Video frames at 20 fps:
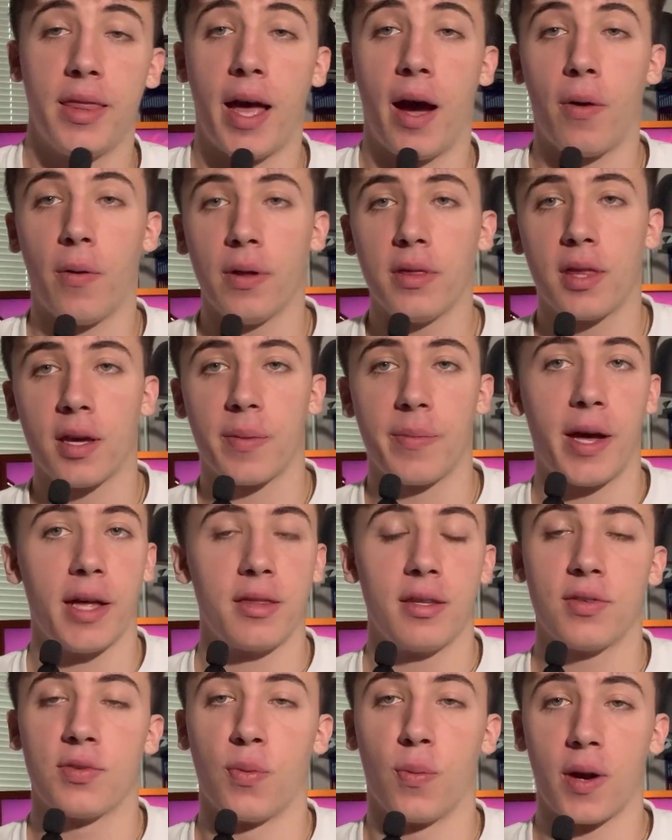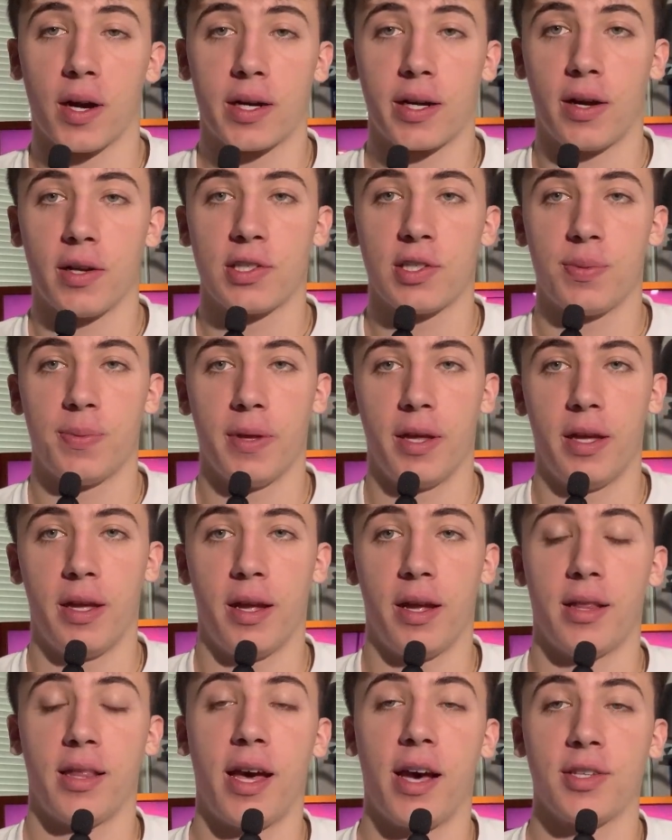Now, one thing about this workout split,
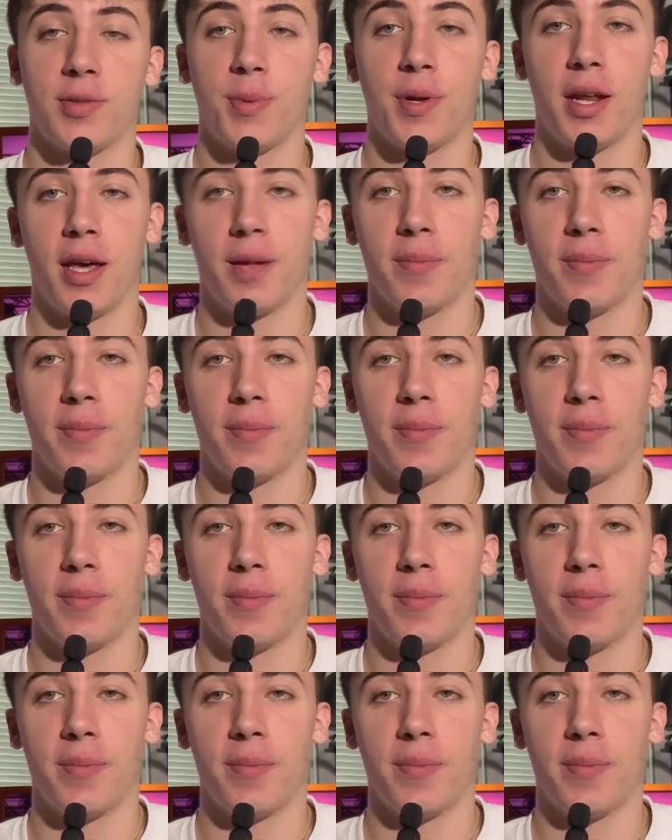it allows me to